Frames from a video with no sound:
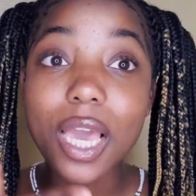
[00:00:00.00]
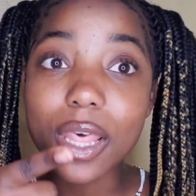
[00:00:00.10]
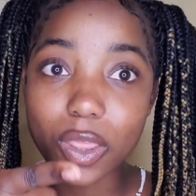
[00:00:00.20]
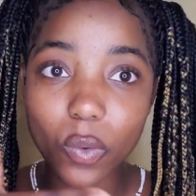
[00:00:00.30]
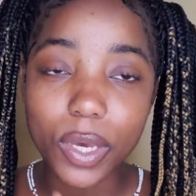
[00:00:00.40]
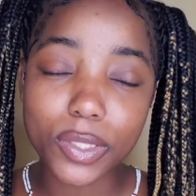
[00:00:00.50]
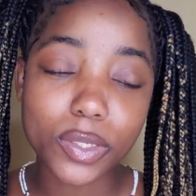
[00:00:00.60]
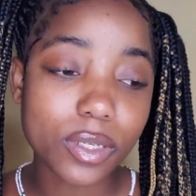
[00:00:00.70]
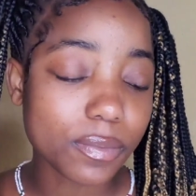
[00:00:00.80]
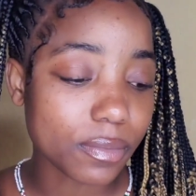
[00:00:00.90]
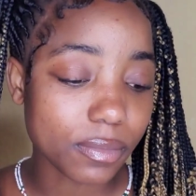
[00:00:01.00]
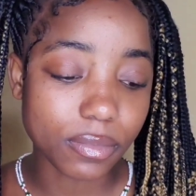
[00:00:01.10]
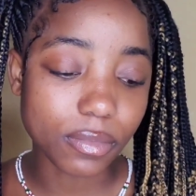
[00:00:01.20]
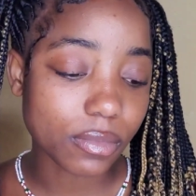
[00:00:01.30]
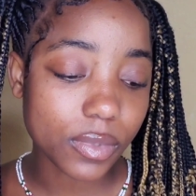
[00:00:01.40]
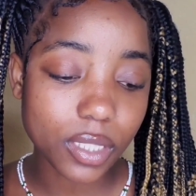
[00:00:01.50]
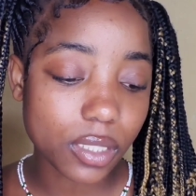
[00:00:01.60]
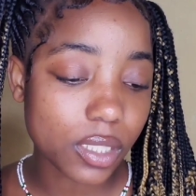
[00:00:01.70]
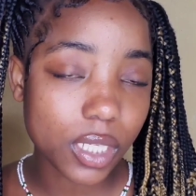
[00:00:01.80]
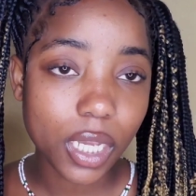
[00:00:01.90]
The weather, mm,
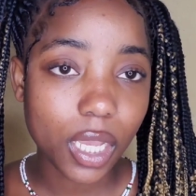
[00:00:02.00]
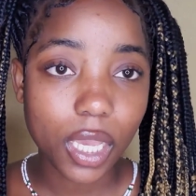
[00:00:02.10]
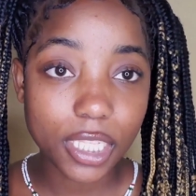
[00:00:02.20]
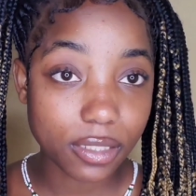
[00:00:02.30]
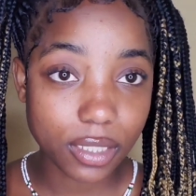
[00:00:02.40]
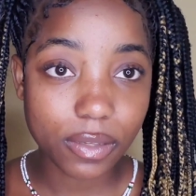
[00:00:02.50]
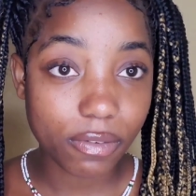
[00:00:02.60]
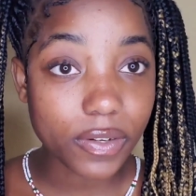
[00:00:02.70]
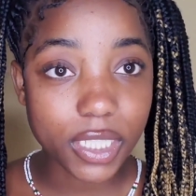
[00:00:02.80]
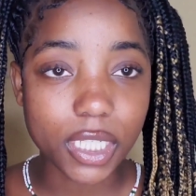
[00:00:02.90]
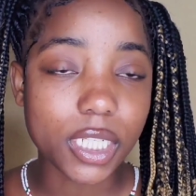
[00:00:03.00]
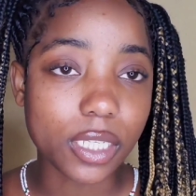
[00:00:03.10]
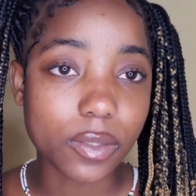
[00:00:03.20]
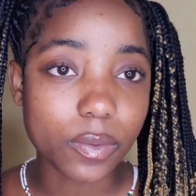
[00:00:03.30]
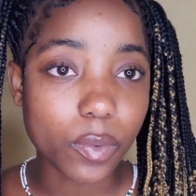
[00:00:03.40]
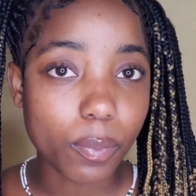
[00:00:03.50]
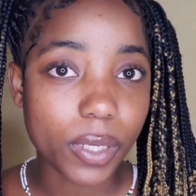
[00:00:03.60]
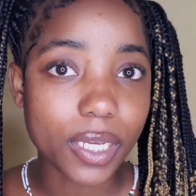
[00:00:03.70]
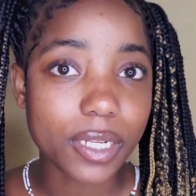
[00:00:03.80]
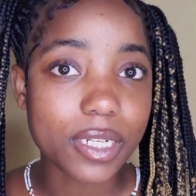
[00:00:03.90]
it's very sunny
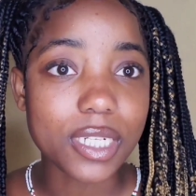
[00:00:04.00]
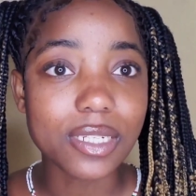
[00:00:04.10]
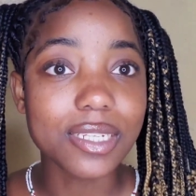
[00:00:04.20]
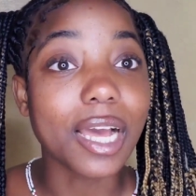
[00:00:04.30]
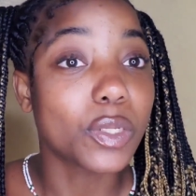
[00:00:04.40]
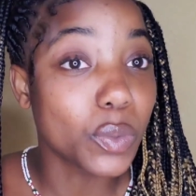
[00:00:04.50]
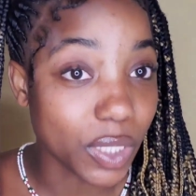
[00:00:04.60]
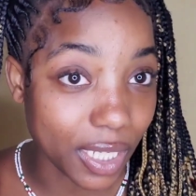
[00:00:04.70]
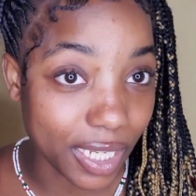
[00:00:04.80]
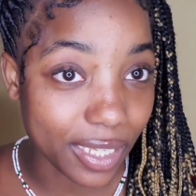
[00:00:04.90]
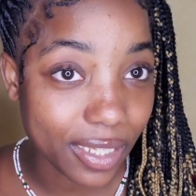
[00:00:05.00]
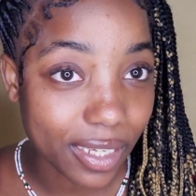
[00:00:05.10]
but not too sunny.